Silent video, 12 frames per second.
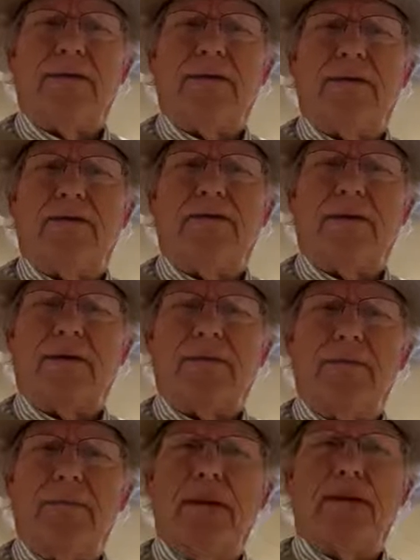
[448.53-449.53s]
and in
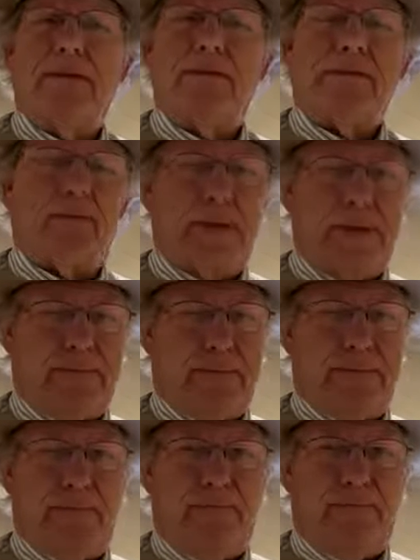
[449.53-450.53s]
fact millions of
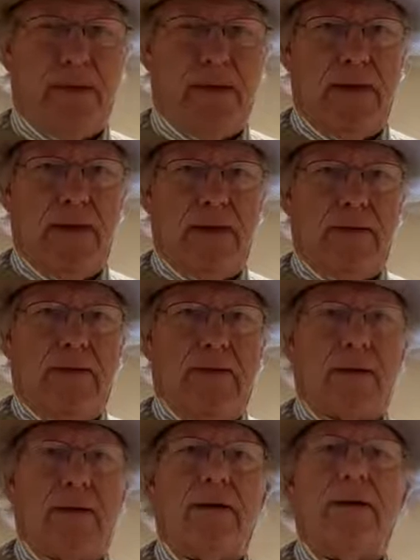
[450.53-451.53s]
people
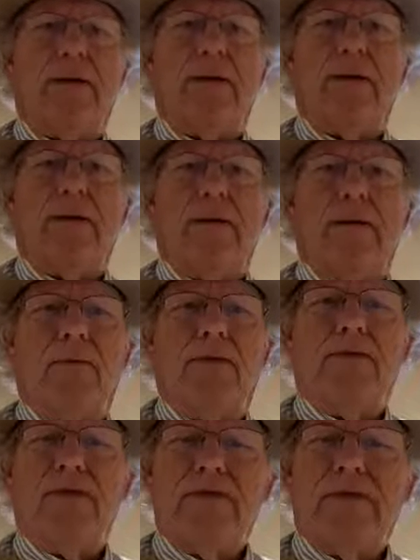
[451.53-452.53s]
are
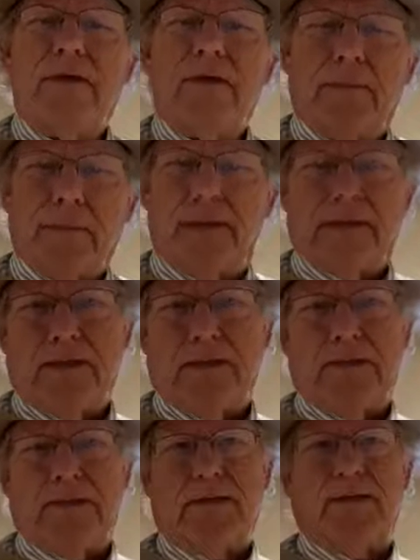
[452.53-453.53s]
receiving the
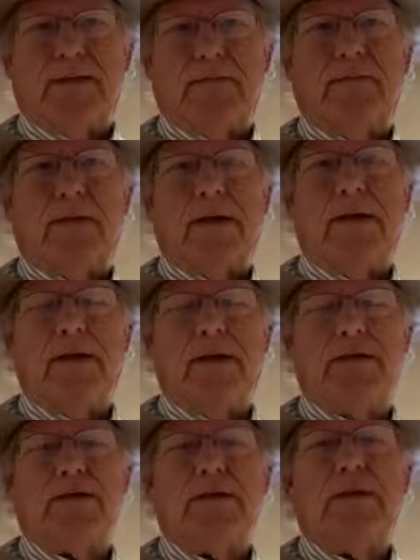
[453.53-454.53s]
blessings of
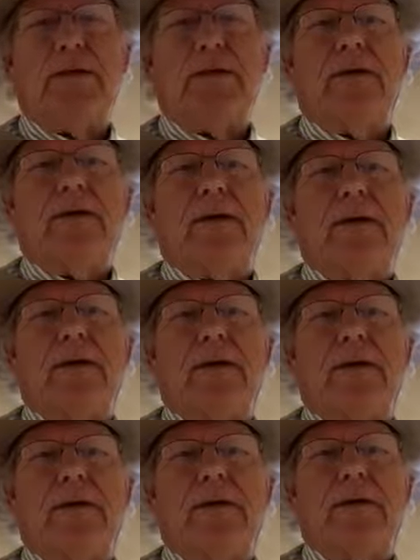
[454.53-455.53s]
marriage. Uh,
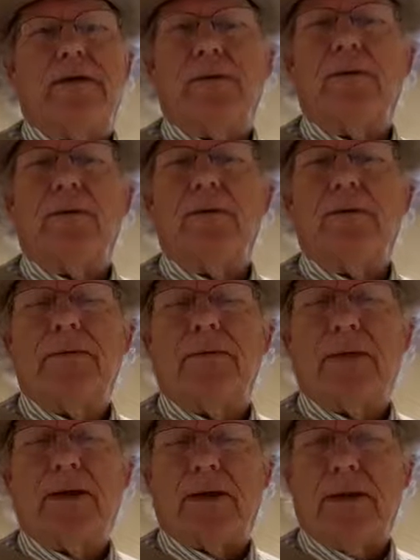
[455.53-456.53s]
through
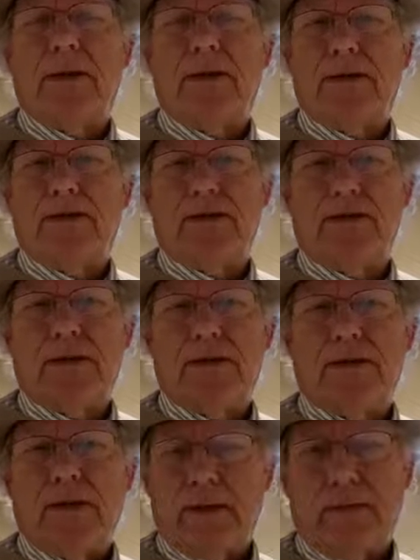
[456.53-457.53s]
the kindness
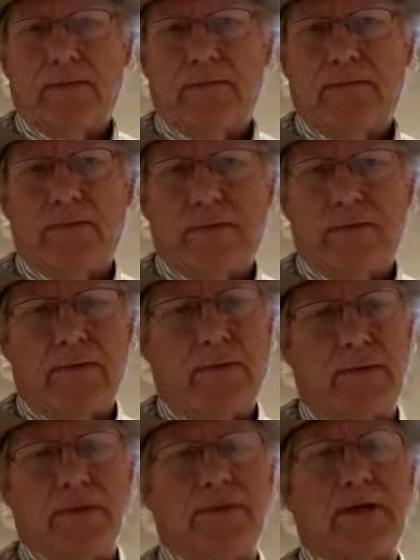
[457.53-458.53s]
and the love of the
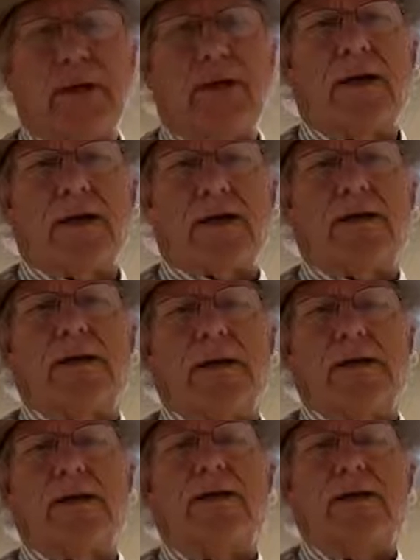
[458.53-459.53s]
Most High God.